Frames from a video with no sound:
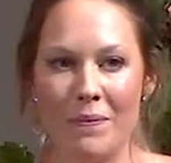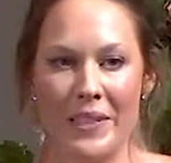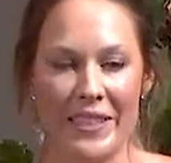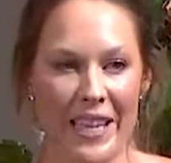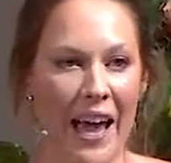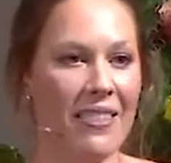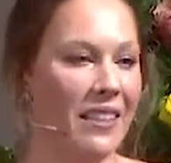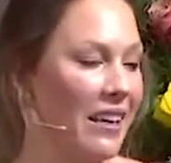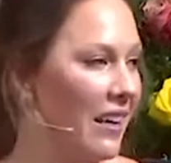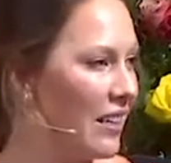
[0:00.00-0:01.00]
But
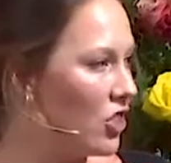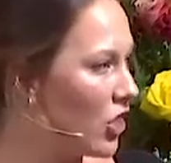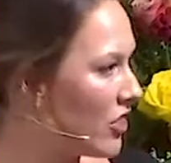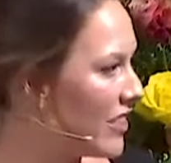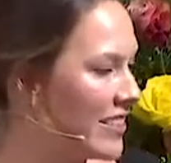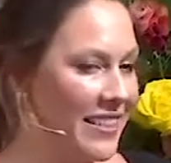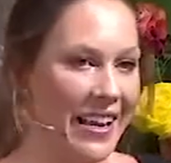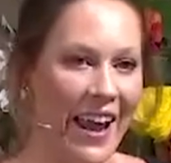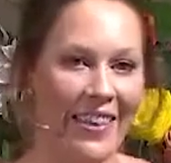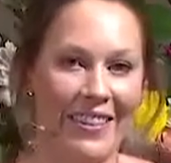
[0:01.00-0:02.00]
sadly, churches
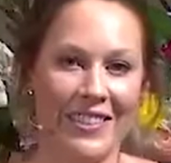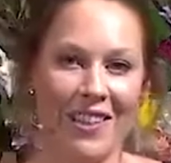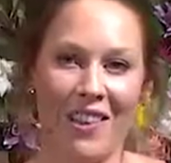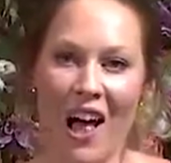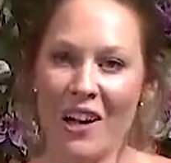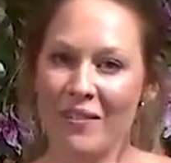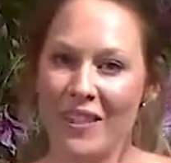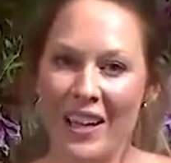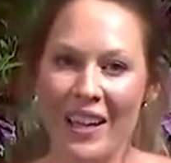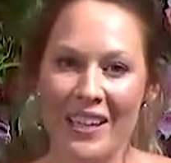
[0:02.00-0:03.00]
today, there's a lot of,
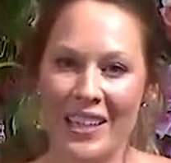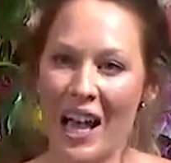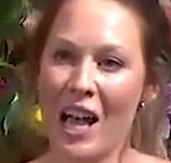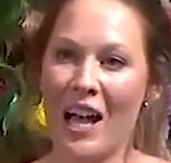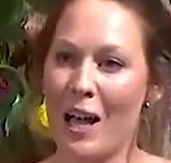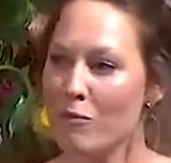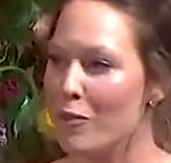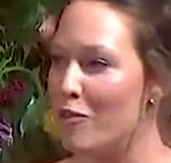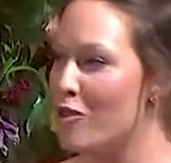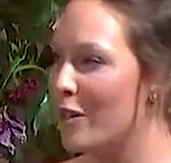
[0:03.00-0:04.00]
yeah, I'm
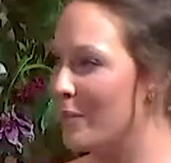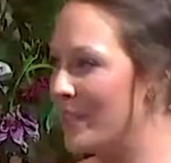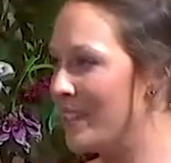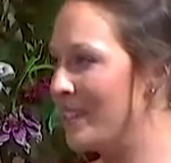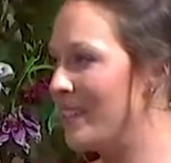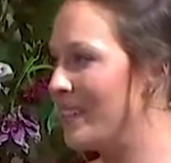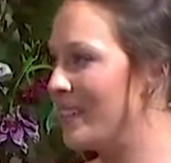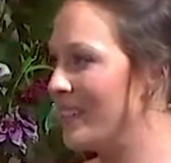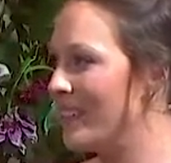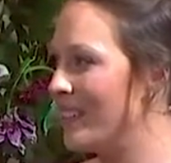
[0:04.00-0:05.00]
reformed.
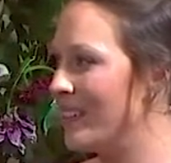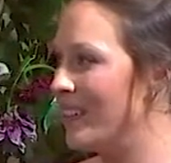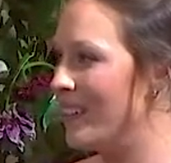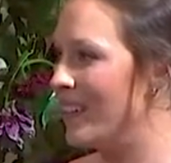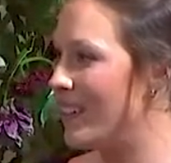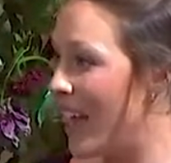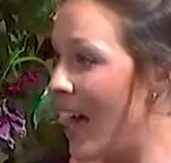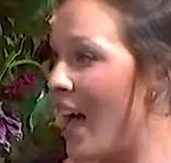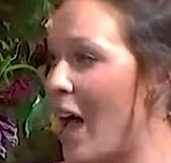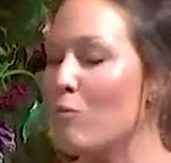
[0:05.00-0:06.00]

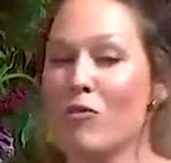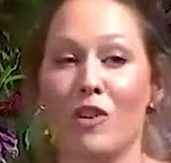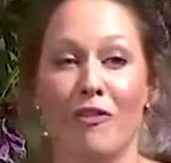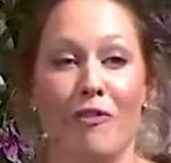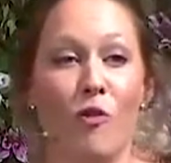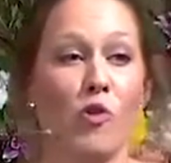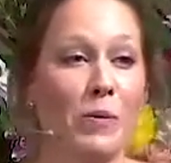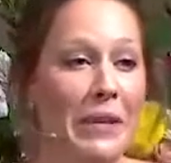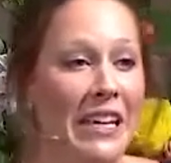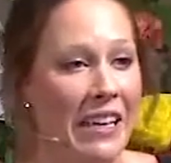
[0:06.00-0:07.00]
Yeah, I'm
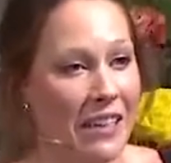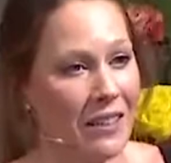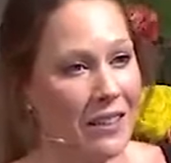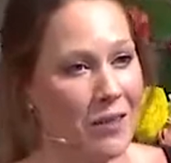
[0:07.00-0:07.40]
reforming.